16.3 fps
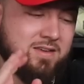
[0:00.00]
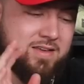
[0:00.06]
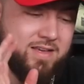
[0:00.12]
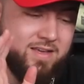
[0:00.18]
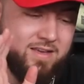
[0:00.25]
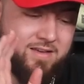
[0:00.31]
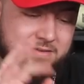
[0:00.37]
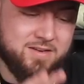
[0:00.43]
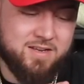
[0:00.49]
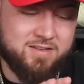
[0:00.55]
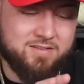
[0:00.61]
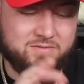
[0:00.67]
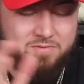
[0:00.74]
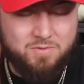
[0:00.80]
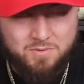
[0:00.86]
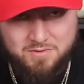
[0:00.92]

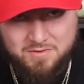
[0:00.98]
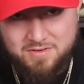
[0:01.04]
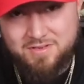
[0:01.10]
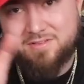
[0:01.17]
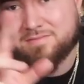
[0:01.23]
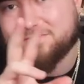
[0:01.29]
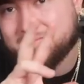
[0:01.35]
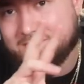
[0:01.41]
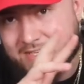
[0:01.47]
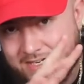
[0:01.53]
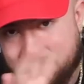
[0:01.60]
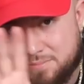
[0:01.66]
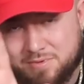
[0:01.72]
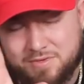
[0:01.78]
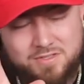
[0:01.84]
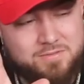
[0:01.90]
because of course they
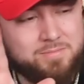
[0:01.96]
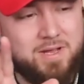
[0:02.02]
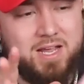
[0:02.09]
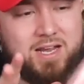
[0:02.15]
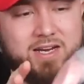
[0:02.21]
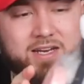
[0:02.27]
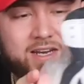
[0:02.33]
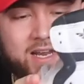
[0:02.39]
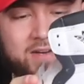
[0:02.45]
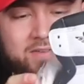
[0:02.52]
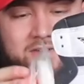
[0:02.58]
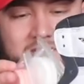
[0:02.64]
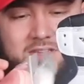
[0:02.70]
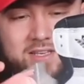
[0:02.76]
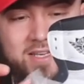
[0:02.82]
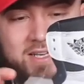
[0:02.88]
got pushed back and
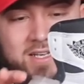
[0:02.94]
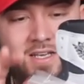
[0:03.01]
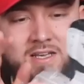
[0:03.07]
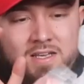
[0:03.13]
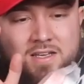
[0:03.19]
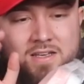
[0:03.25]
everything.